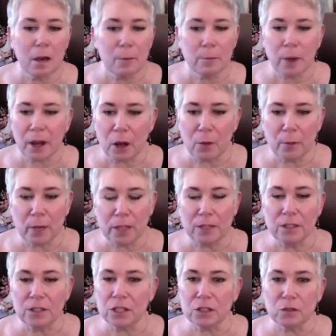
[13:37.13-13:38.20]
by all
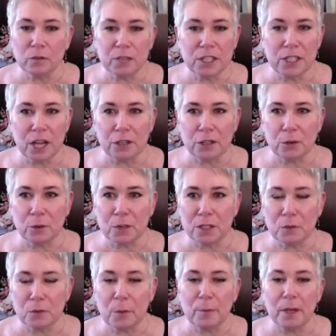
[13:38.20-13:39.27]
means, just reach out to us
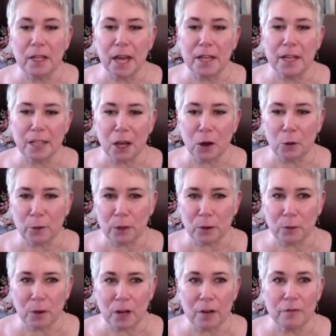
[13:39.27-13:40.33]
and we'd be glad to help
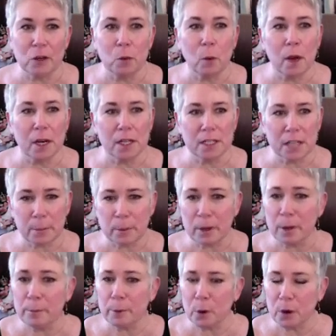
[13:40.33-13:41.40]
you. And if you want to set up an
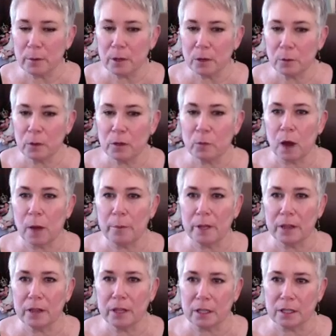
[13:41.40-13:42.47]
appointment with
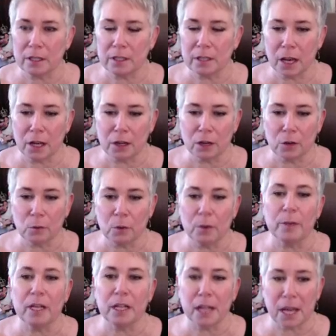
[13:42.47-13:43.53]
Wabi, the designer, we'd
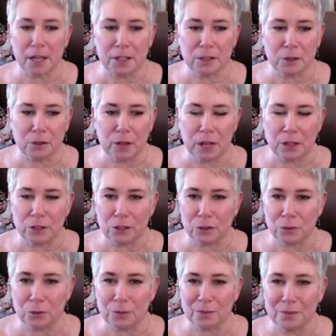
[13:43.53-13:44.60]
be glad to do that
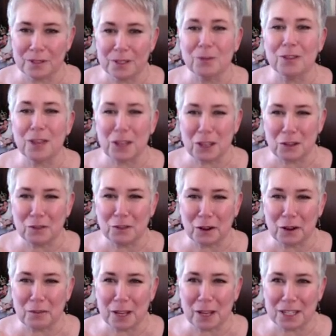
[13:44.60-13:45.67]
too. So thank you
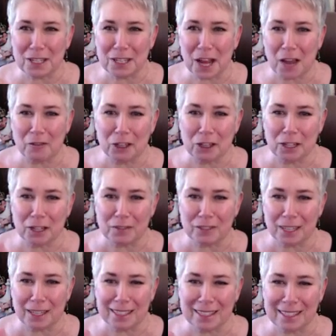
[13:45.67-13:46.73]
very much and have a good
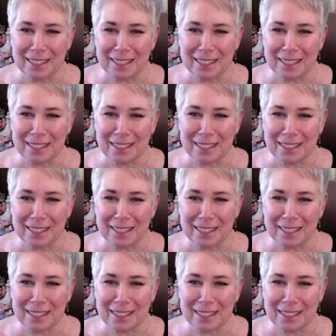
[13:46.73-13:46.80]
evening.